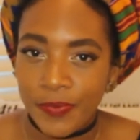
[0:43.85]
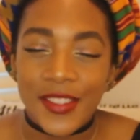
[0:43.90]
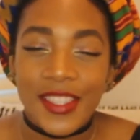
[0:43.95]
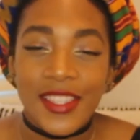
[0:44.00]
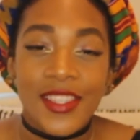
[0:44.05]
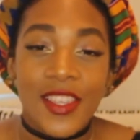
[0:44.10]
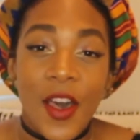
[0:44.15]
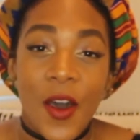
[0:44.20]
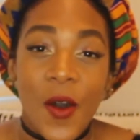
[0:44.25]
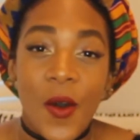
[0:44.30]

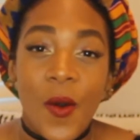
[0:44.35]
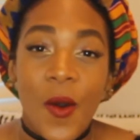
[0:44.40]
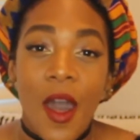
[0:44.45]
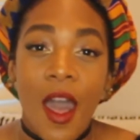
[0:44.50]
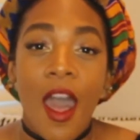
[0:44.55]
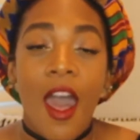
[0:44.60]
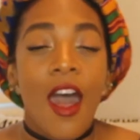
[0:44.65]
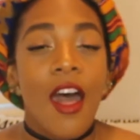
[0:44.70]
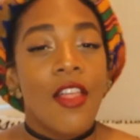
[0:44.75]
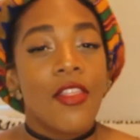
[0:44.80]
So,
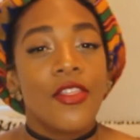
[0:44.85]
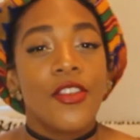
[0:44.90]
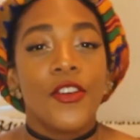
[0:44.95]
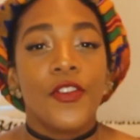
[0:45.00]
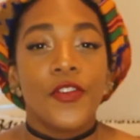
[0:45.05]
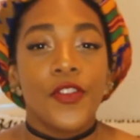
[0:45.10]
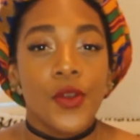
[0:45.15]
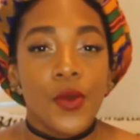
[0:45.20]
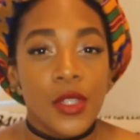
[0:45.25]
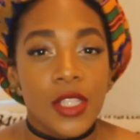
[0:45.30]
the
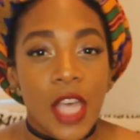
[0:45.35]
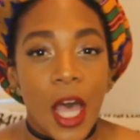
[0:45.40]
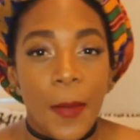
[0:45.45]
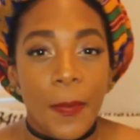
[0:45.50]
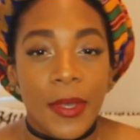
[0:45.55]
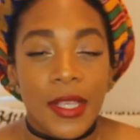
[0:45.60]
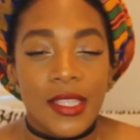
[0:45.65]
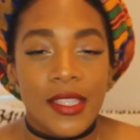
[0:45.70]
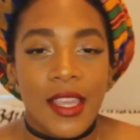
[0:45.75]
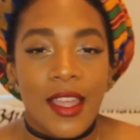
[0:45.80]
few
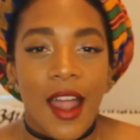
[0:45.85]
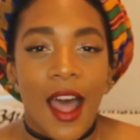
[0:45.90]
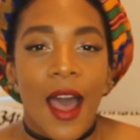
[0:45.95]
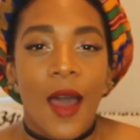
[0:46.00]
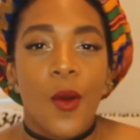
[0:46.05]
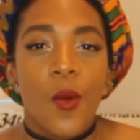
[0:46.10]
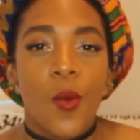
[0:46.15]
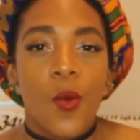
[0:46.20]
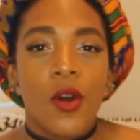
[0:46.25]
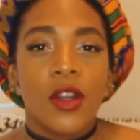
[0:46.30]
topics that
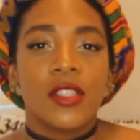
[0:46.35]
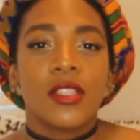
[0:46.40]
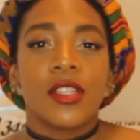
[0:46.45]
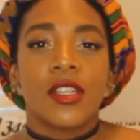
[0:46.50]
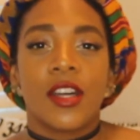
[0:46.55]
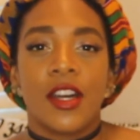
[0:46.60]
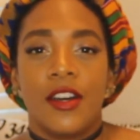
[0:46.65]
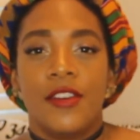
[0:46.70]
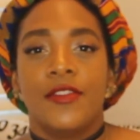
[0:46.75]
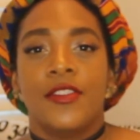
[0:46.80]
I want to
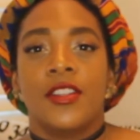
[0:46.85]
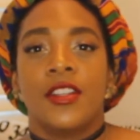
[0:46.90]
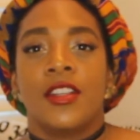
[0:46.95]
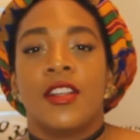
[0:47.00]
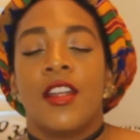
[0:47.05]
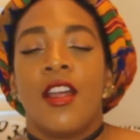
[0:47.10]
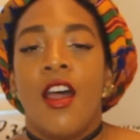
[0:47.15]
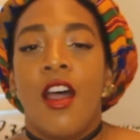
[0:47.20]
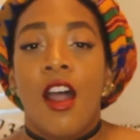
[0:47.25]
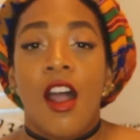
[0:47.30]

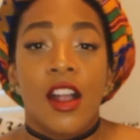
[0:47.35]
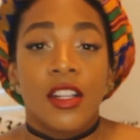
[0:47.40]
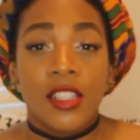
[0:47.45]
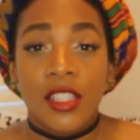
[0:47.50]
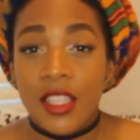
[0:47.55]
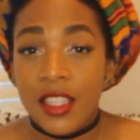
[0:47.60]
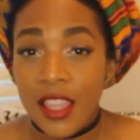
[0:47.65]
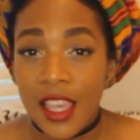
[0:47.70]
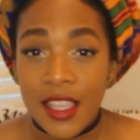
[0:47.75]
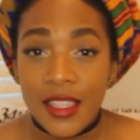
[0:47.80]
cover are
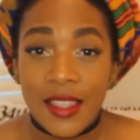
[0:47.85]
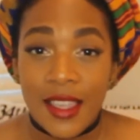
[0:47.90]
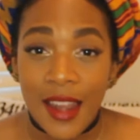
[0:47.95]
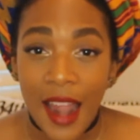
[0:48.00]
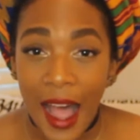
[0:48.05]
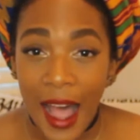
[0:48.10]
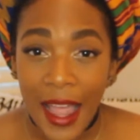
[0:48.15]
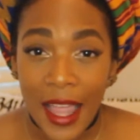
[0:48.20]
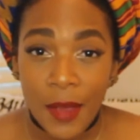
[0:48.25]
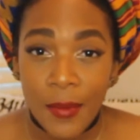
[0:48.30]
just things
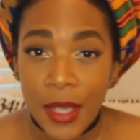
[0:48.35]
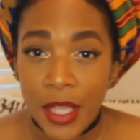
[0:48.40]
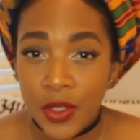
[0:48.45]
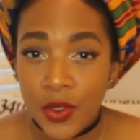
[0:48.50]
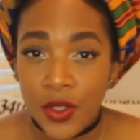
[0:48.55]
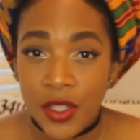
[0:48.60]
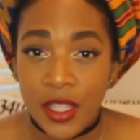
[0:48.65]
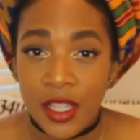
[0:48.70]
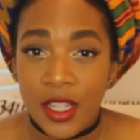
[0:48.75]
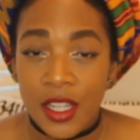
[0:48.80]
that I am
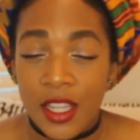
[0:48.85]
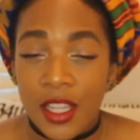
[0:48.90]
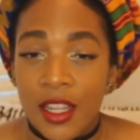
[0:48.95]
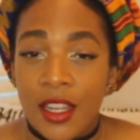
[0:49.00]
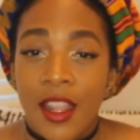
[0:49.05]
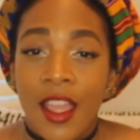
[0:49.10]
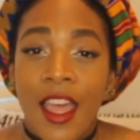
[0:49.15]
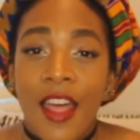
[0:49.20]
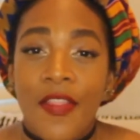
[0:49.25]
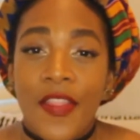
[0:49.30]
interested
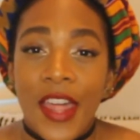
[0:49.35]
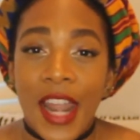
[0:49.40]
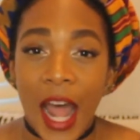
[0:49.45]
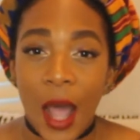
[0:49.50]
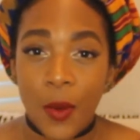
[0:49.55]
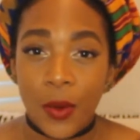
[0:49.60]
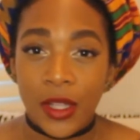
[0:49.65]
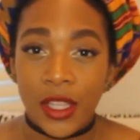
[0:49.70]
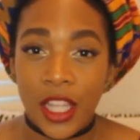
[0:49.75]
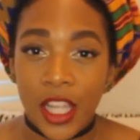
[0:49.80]
in that
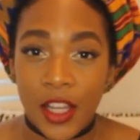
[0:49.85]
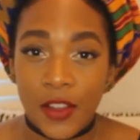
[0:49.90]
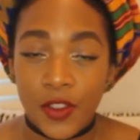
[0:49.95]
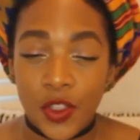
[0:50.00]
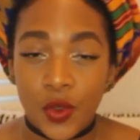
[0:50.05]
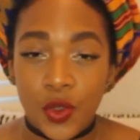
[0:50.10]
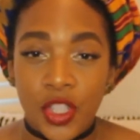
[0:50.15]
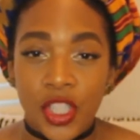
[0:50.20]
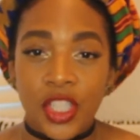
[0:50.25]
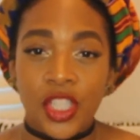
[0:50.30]
I would love
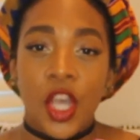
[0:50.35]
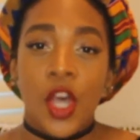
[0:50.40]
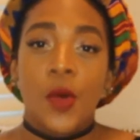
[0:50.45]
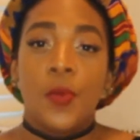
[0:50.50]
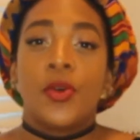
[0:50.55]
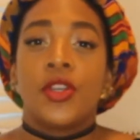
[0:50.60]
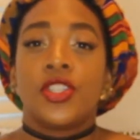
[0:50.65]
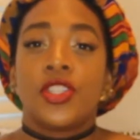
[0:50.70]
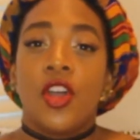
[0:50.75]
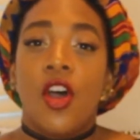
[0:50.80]
to just
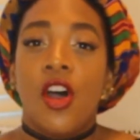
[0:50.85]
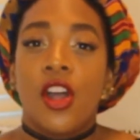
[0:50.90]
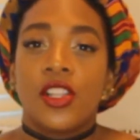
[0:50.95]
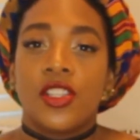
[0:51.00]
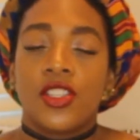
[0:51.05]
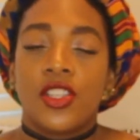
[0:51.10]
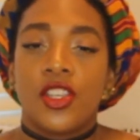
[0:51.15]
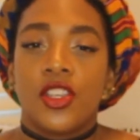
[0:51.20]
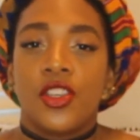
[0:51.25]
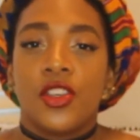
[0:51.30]
push on
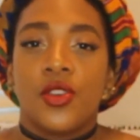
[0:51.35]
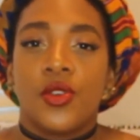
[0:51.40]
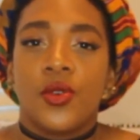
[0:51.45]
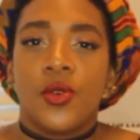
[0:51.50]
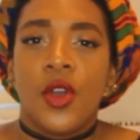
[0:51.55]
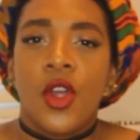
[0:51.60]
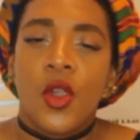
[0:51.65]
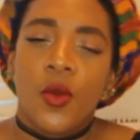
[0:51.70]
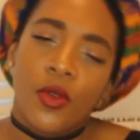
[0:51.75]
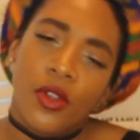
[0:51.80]
to
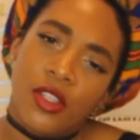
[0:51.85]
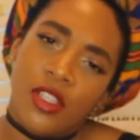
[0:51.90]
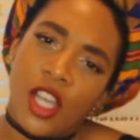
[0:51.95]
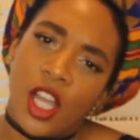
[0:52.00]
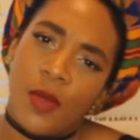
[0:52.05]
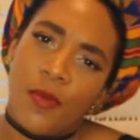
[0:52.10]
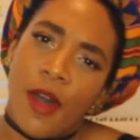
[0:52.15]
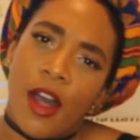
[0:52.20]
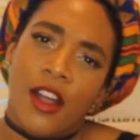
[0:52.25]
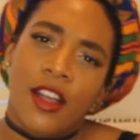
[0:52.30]
you. I'm going to
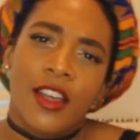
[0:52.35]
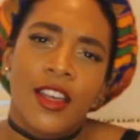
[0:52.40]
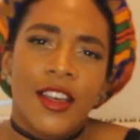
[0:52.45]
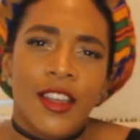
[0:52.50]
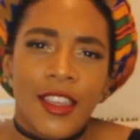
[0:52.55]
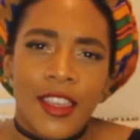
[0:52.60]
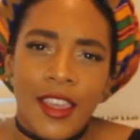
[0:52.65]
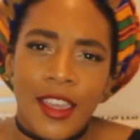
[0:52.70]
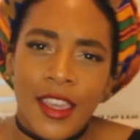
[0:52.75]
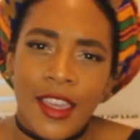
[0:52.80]
talk about
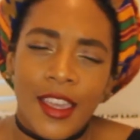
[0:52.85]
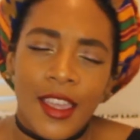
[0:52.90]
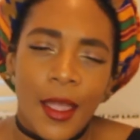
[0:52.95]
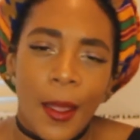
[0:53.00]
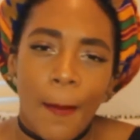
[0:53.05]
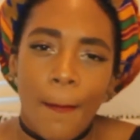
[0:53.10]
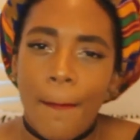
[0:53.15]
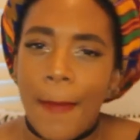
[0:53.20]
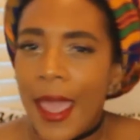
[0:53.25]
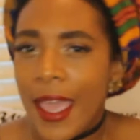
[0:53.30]

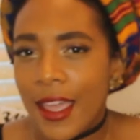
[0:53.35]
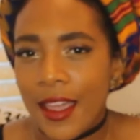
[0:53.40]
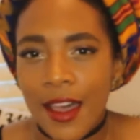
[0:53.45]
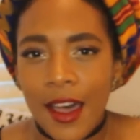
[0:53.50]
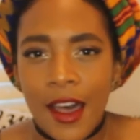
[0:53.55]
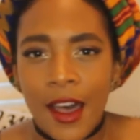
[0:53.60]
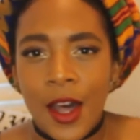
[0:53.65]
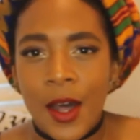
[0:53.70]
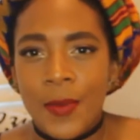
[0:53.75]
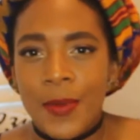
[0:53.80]
cooking,
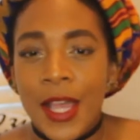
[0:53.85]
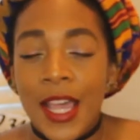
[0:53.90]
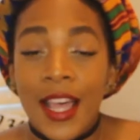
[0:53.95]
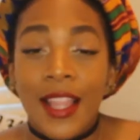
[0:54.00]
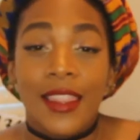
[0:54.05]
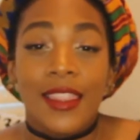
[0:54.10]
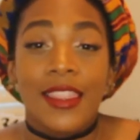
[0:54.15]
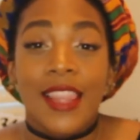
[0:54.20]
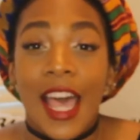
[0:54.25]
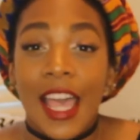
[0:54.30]
makeup,
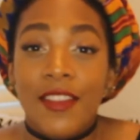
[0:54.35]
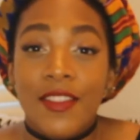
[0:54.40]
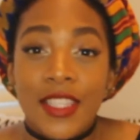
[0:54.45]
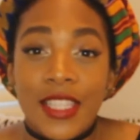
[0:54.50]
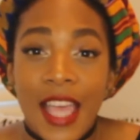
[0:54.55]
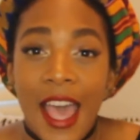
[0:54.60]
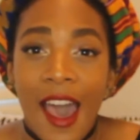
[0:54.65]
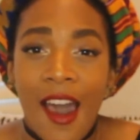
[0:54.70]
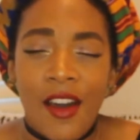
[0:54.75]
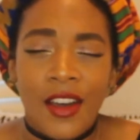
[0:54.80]

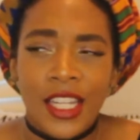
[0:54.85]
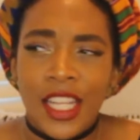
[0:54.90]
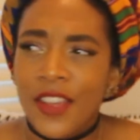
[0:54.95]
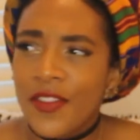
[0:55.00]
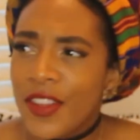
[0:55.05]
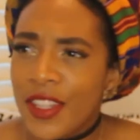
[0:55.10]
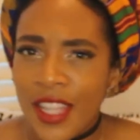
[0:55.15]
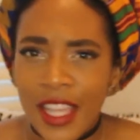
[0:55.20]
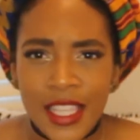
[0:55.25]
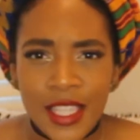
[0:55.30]
lifestyle, and
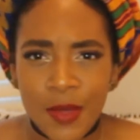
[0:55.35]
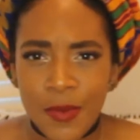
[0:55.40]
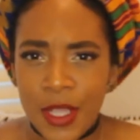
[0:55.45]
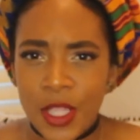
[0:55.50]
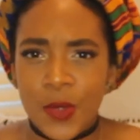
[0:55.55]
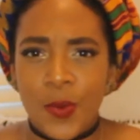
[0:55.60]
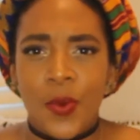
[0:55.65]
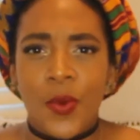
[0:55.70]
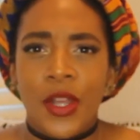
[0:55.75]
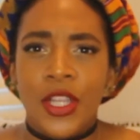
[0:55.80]
even like some
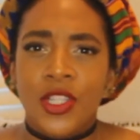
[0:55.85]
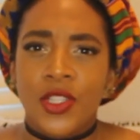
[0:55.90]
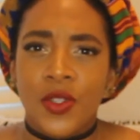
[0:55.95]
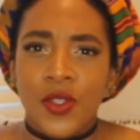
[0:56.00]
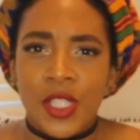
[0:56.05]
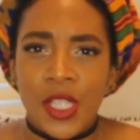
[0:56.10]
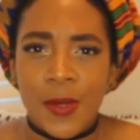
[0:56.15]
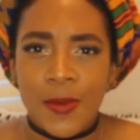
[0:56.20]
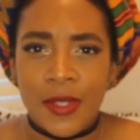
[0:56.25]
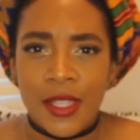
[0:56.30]
inspirational
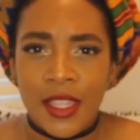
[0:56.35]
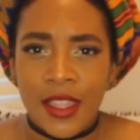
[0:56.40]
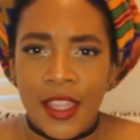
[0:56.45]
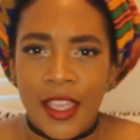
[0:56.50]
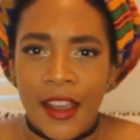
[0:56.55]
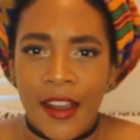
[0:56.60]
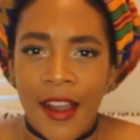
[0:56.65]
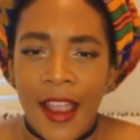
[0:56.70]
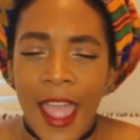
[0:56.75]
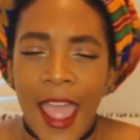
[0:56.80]
tips in
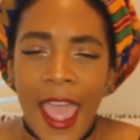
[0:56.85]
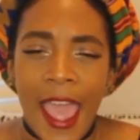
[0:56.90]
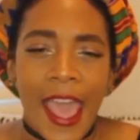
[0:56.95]
there.